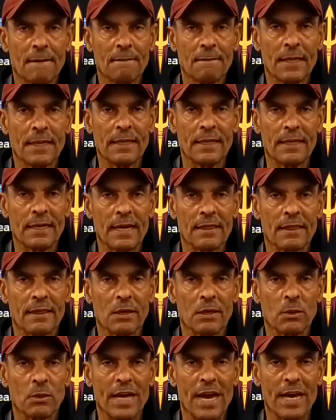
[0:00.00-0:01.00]
And I
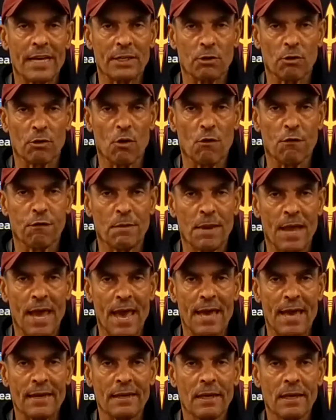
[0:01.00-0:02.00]
think we got to grow from
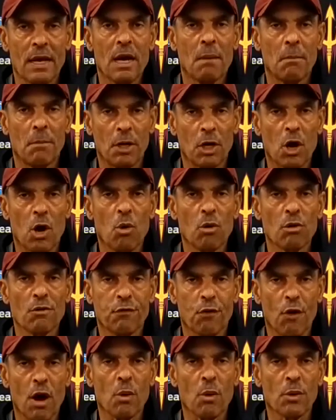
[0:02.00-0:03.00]
that. But going
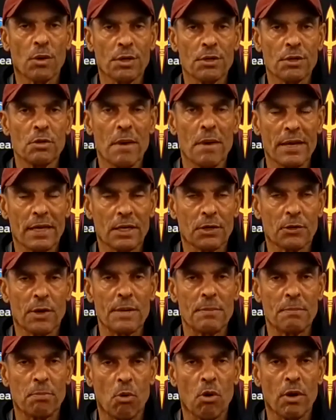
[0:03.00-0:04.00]
forward, you make a
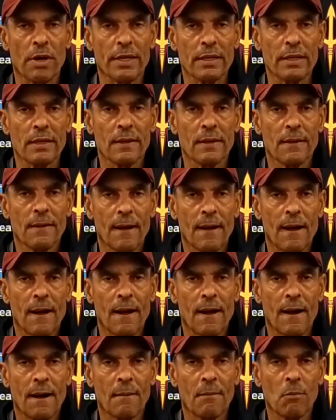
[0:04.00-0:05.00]
great point.
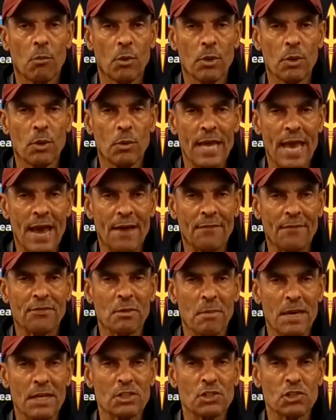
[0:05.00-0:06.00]
We have
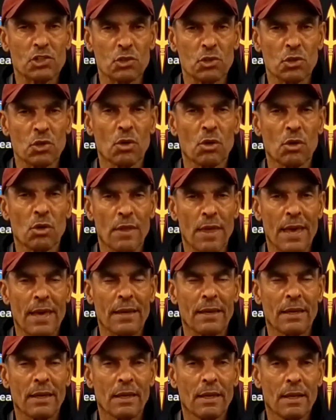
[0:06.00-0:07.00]
to make sure
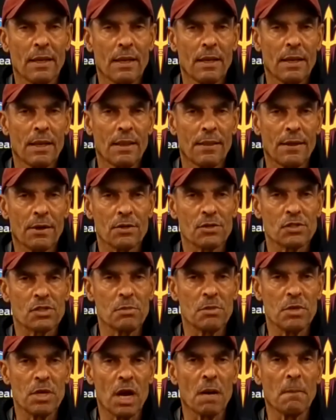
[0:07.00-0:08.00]
that there are
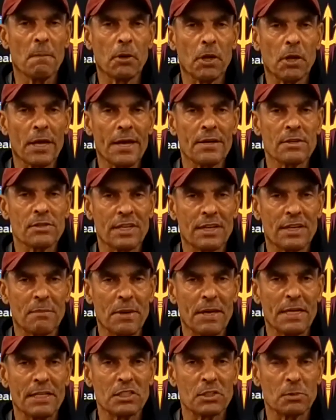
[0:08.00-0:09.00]
some young players that have
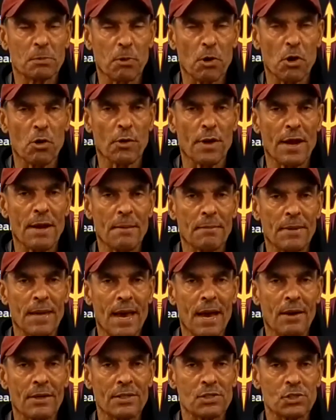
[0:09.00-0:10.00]
been in this program
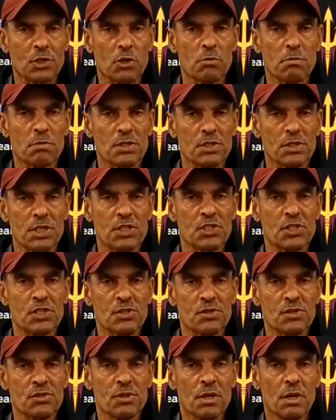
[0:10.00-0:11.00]
now at certain
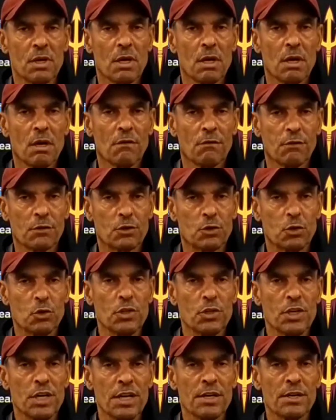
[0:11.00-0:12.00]
positions for 2
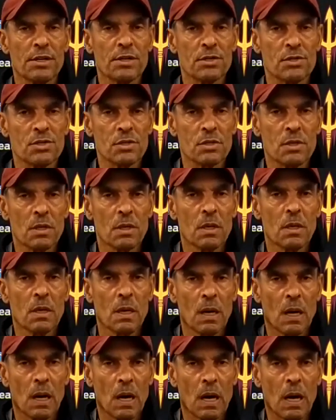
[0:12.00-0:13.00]
years
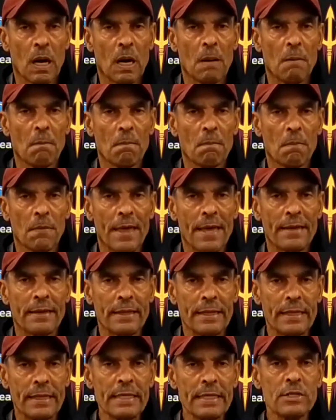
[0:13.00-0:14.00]
that
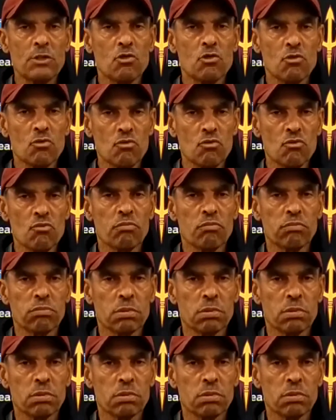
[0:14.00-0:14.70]
need to